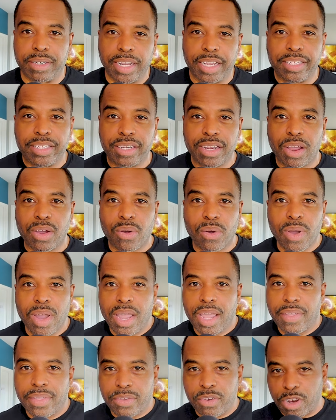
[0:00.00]
And so
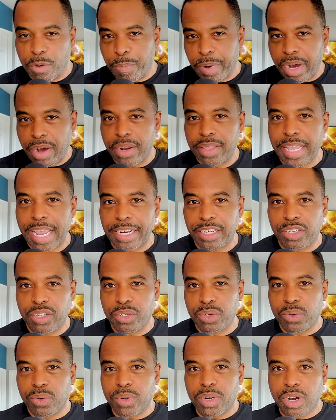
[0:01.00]
you compare that
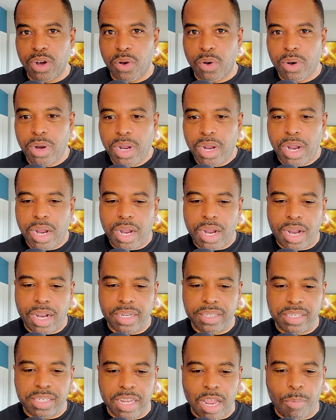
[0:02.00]
to, you know,
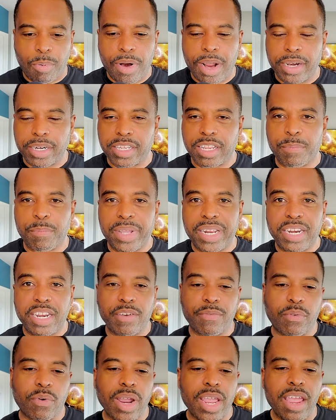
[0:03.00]
a product that's been
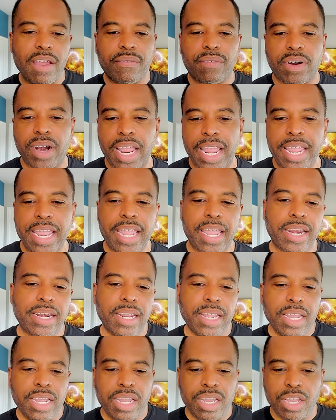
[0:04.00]
here forever.
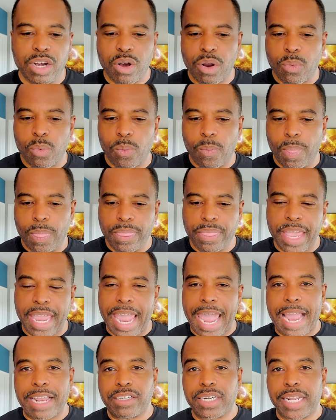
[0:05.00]
And, you know, they
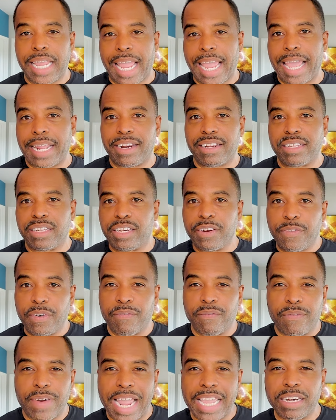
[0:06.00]
actually add in
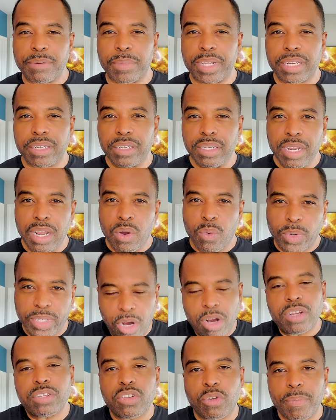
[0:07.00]
different vitamins,
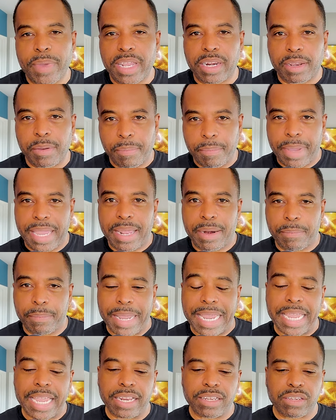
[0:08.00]
which also make it
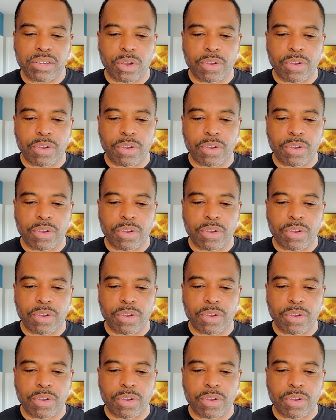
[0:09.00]
man-made.